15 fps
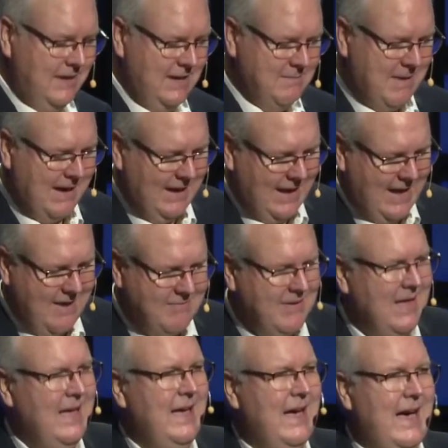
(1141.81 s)
in my life,
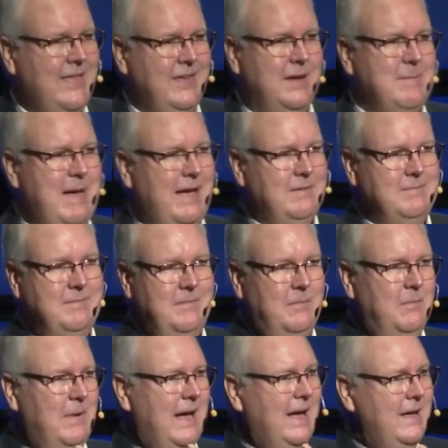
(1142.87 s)
I think about
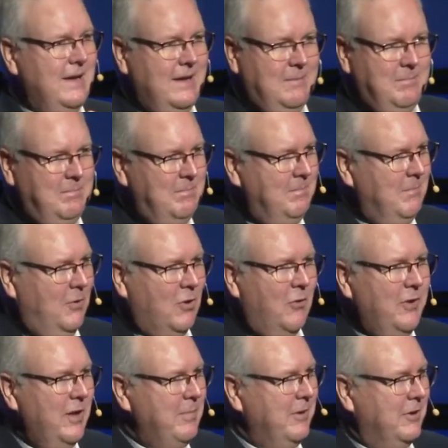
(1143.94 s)

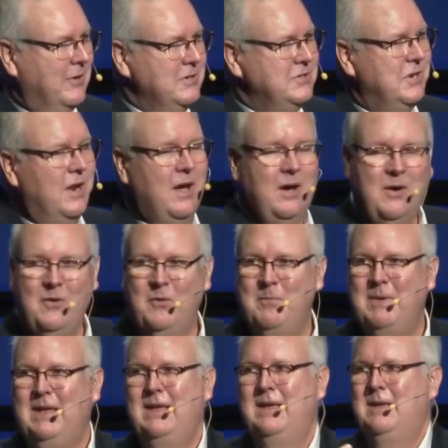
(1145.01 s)
growing up in a Christian home,
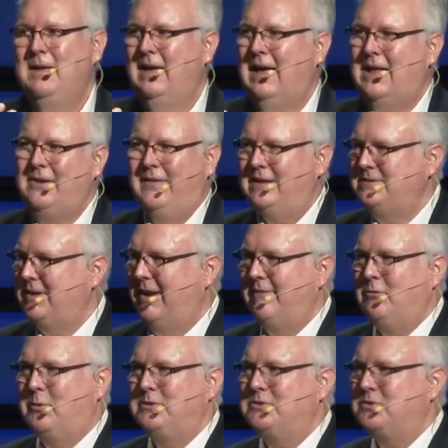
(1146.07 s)
I know that's not
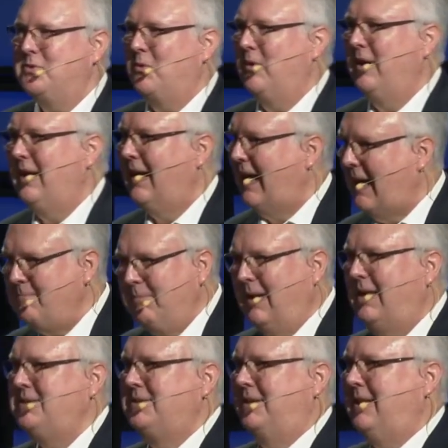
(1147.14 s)
everyone's story. I'm
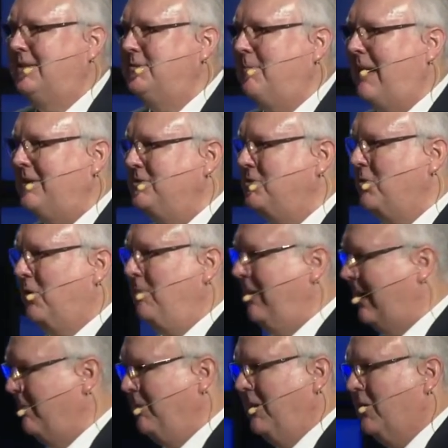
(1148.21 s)
blessed that that's my story.
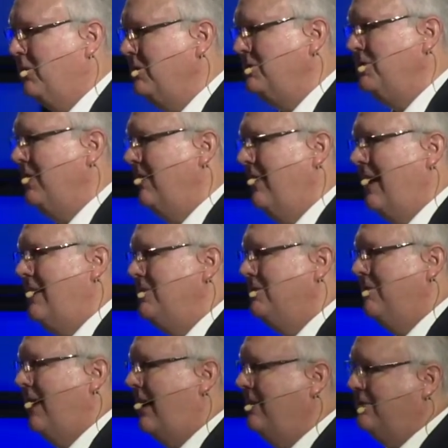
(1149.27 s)
Becoming a Christian at the age of
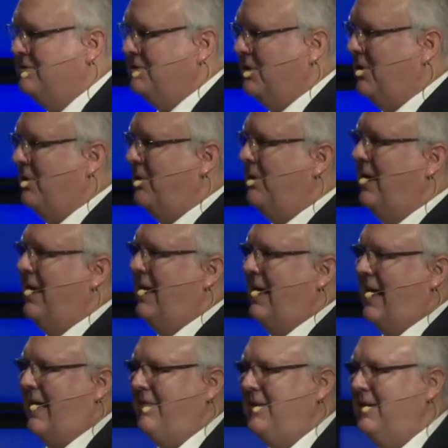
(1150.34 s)
nine years old,
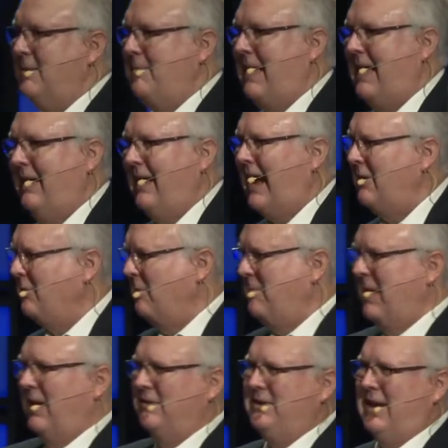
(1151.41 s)
I think about I
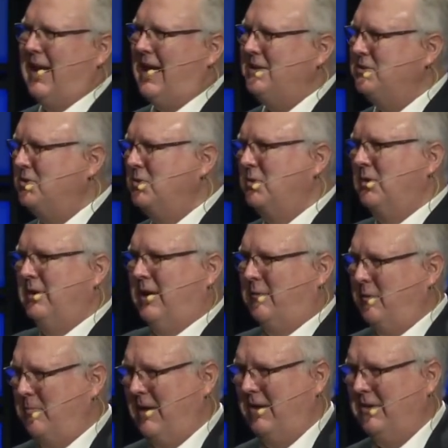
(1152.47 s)
rebelled in high school and I
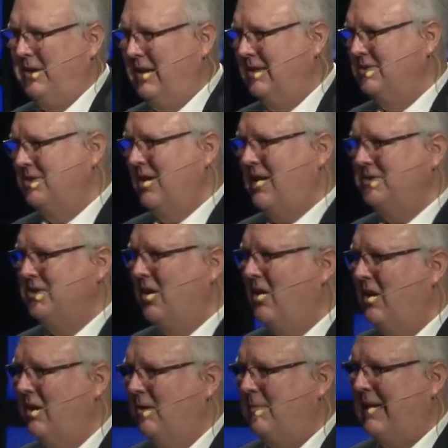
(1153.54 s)
rebelled against God's
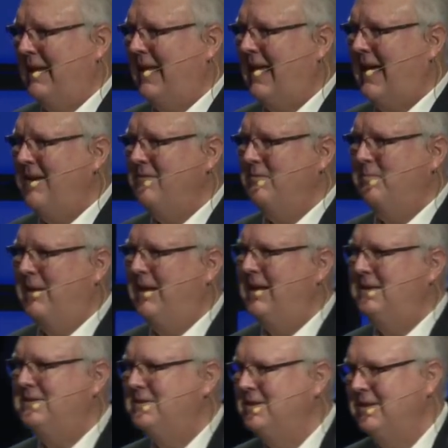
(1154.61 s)
call on my life, but He
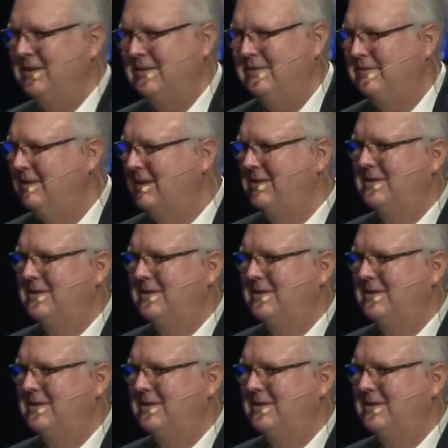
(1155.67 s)
still didn't